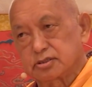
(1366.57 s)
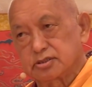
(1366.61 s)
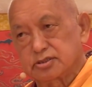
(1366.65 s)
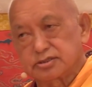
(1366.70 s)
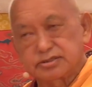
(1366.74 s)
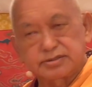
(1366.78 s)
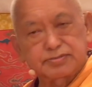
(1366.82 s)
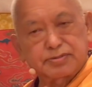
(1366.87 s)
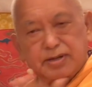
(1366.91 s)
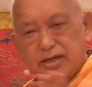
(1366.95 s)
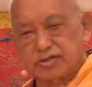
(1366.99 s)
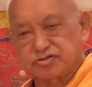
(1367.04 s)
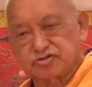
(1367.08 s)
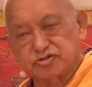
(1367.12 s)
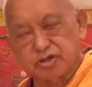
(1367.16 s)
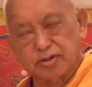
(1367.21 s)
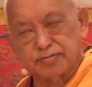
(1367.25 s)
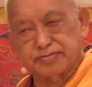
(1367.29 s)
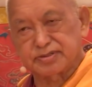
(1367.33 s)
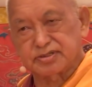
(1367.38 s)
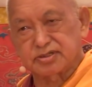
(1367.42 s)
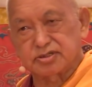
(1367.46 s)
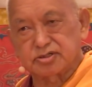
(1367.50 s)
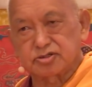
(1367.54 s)
It's about
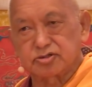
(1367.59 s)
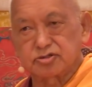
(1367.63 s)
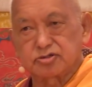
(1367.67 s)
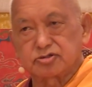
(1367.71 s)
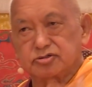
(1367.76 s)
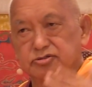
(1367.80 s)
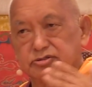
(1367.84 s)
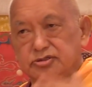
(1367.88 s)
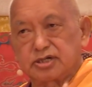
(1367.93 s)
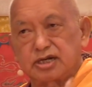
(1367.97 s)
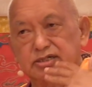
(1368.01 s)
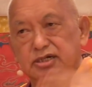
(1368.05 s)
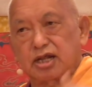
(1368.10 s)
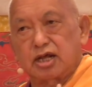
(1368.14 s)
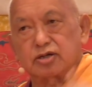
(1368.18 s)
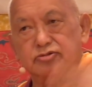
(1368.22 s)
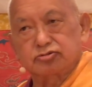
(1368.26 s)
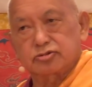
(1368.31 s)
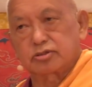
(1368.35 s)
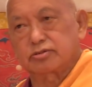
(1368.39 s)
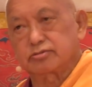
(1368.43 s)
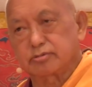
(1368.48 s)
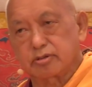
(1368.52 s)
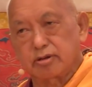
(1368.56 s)
shopping, you run out
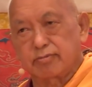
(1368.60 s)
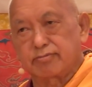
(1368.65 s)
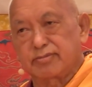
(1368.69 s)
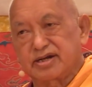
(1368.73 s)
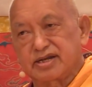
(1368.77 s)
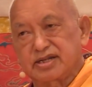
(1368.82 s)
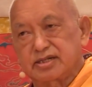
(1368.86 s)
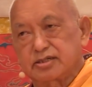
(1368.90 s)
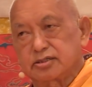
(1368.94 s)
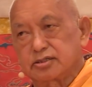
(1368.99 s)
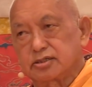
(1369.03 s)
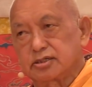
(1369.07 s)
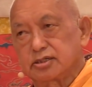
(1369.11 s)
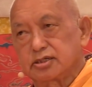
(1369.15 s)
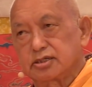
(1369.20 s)
of your money.